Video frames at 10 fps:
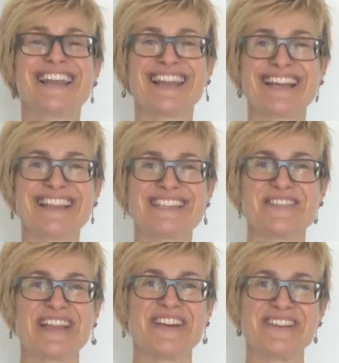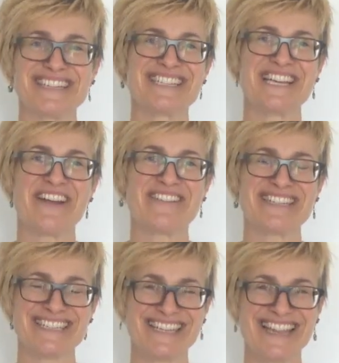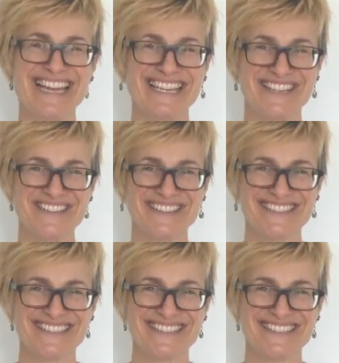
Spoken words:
Like this video and share it. Thank you.